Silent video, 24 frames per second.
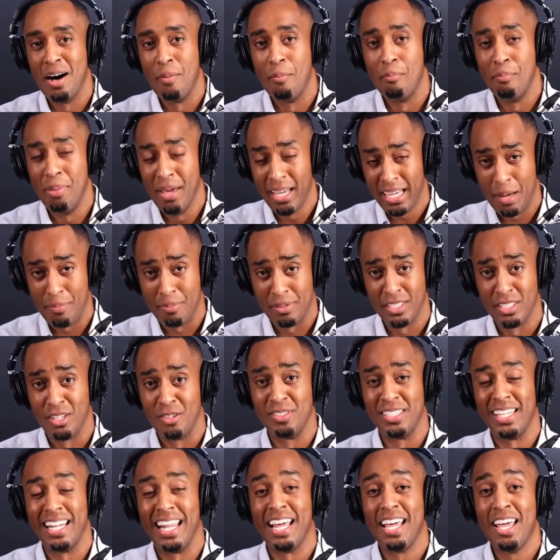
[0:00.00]
Big episode
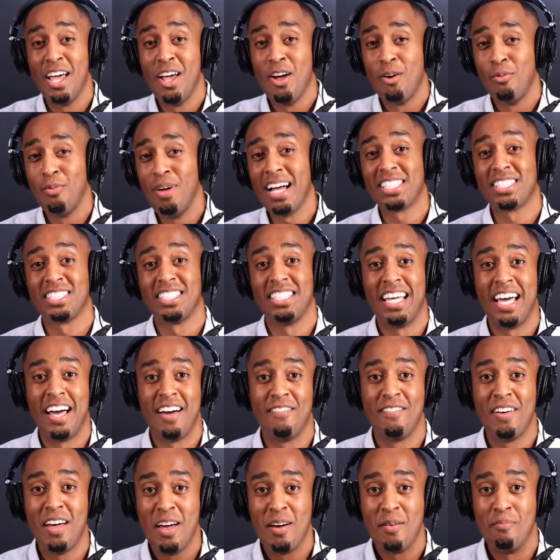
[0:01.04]
today. We actually have
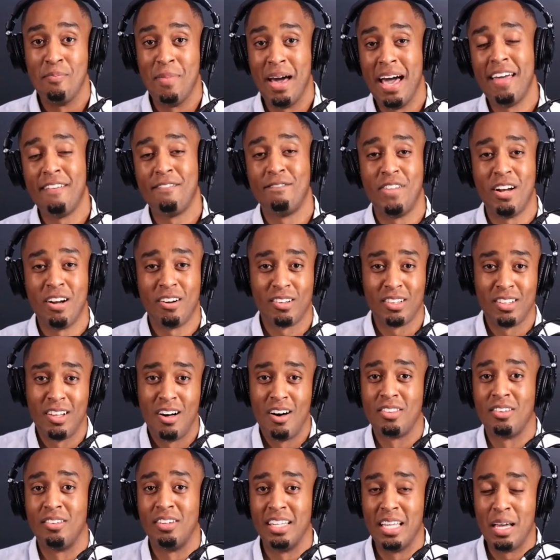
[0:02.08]
Matt
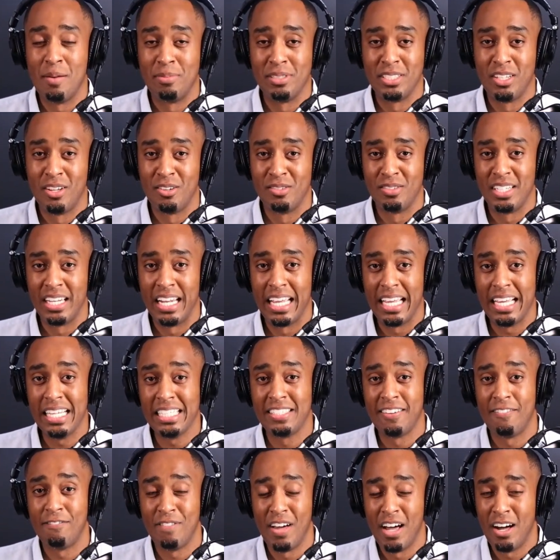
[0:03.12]
Faircloth on the episode today. He's
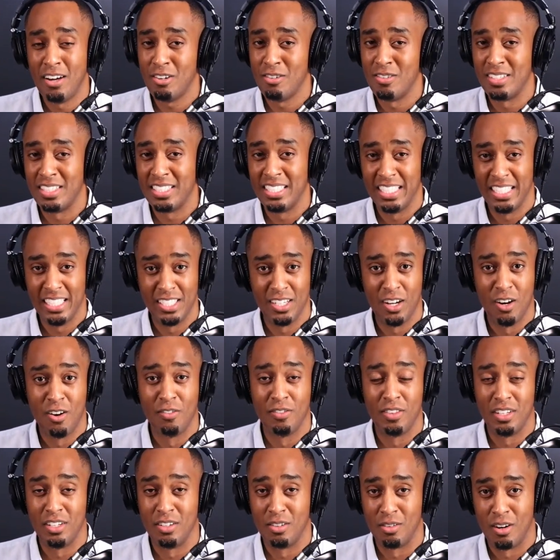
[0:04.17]
the founder and CEO
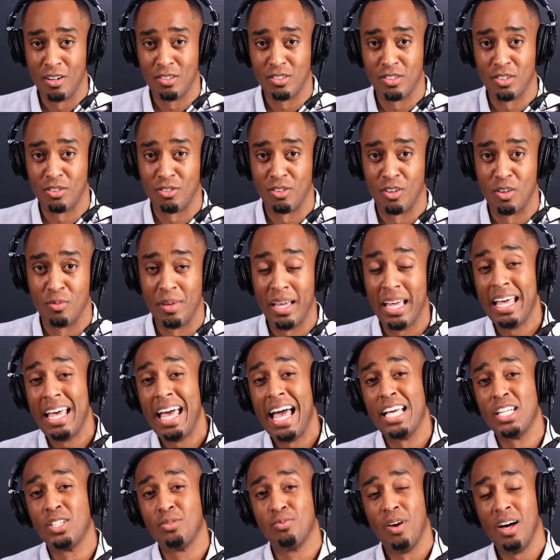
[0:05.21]
of the DeRosa Group,
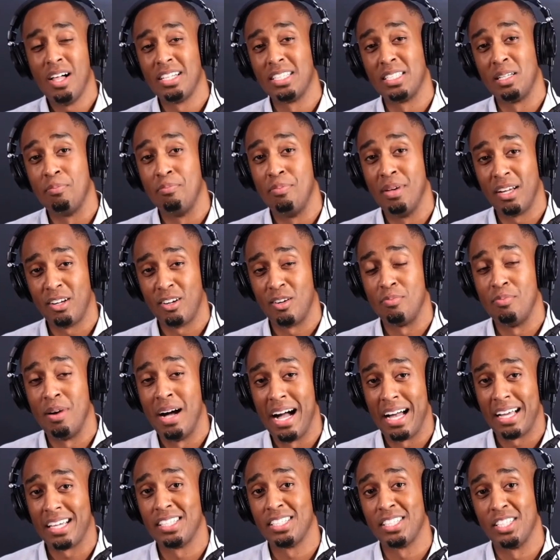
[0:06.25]
as well as a
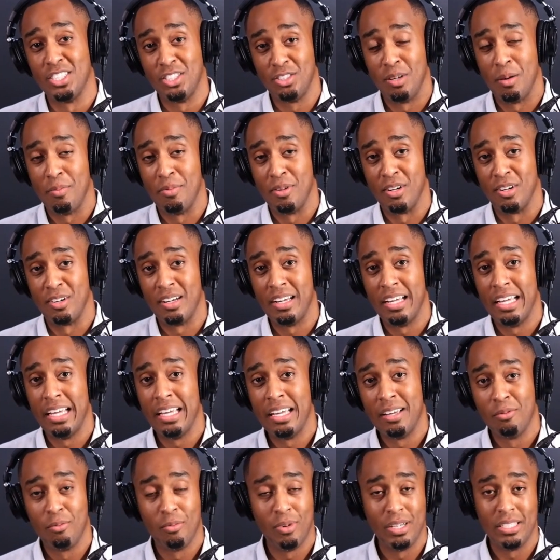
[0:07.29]
BiggerPockets contributor,
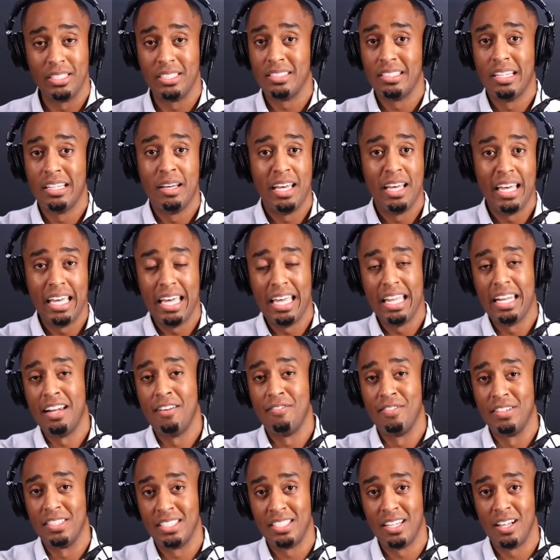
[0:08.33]
which in and
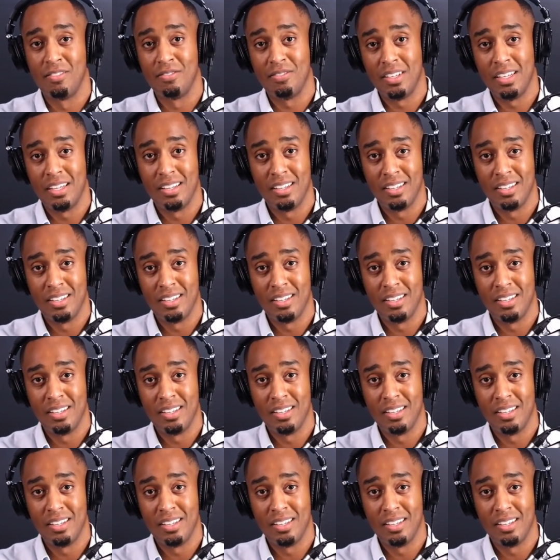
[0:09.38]
of itself,